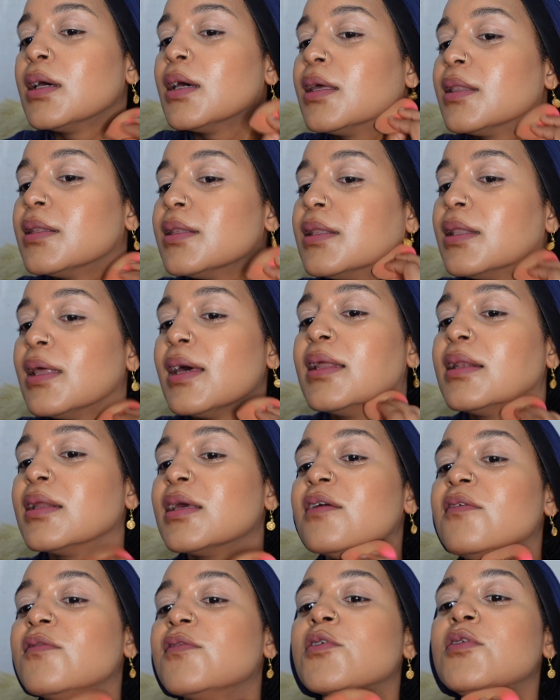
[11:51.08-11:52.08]
And then
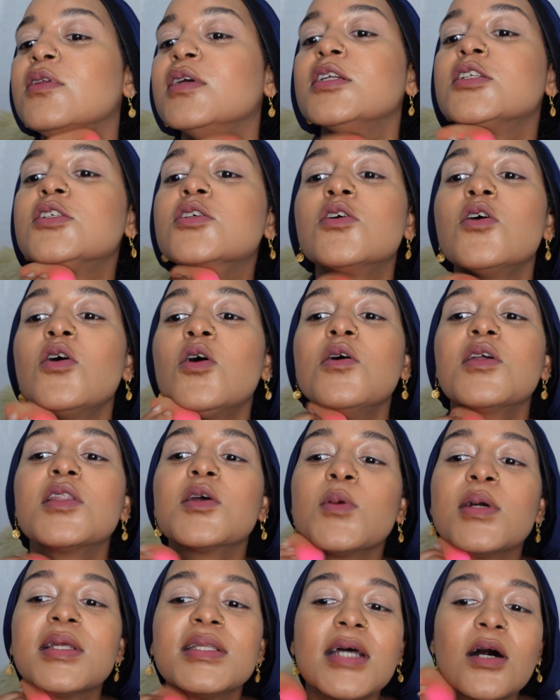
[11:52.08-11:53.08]
if you need to go all the
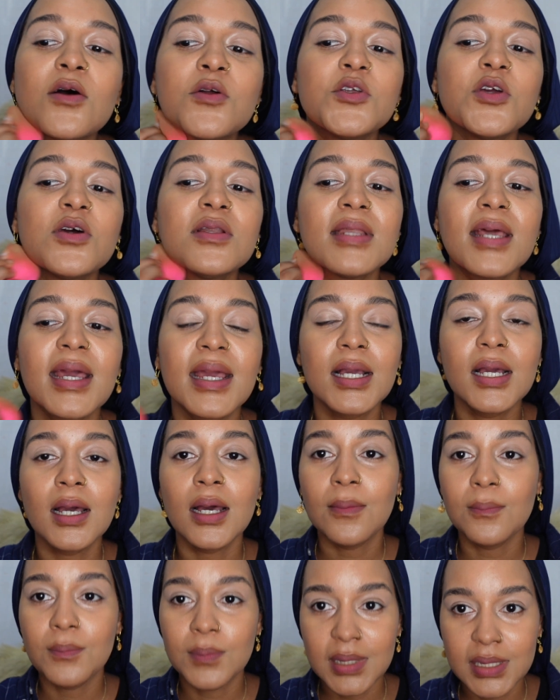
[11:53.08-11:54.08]
way down your neck,
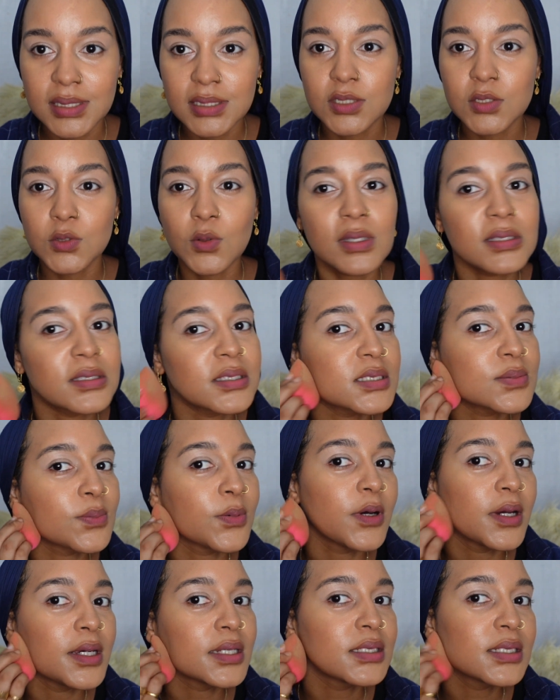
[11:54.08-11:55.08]
please do at this
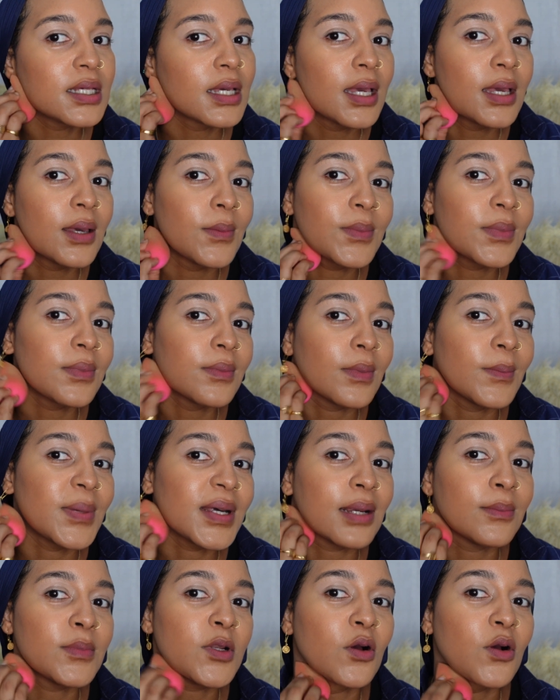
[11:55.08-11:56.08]
point, but
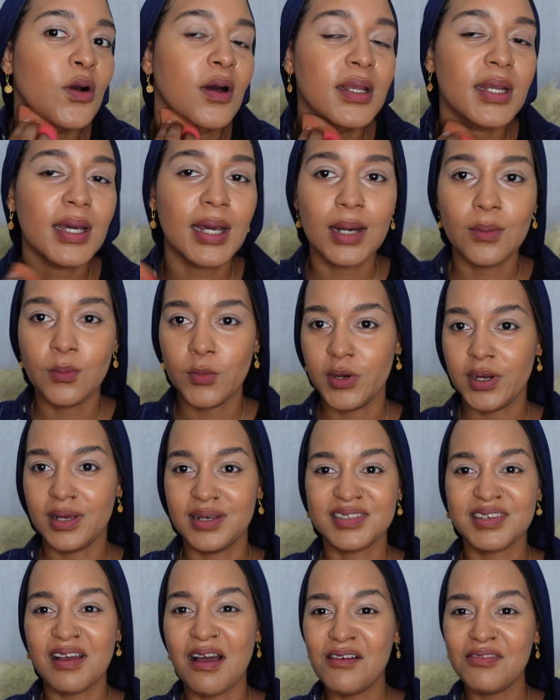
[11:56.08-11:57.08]
I'm not gonna. I'm wearing a
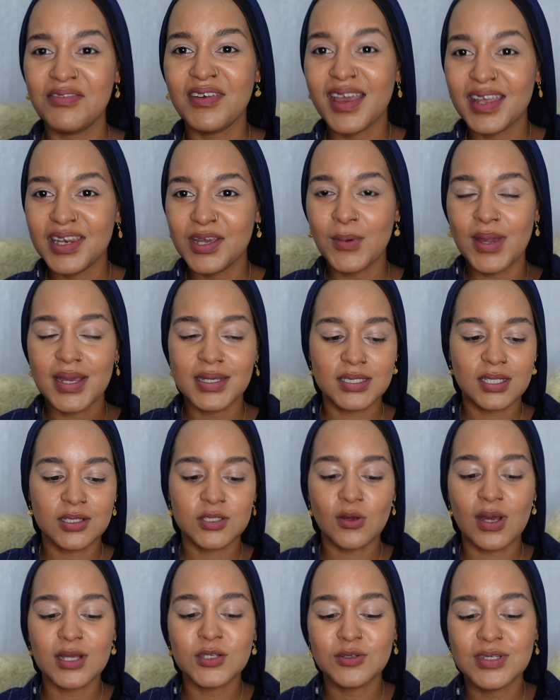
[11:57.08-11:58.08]
scarf anyways,
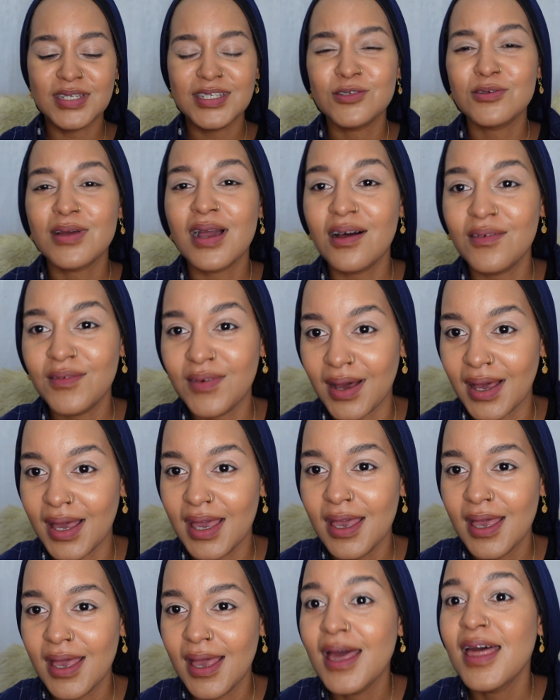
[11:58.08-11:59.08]
so I don't need to cover
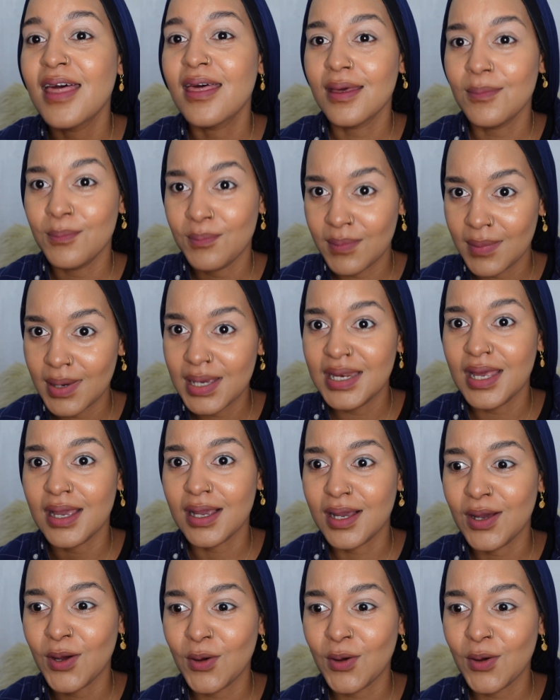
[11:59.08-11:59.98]
my neck.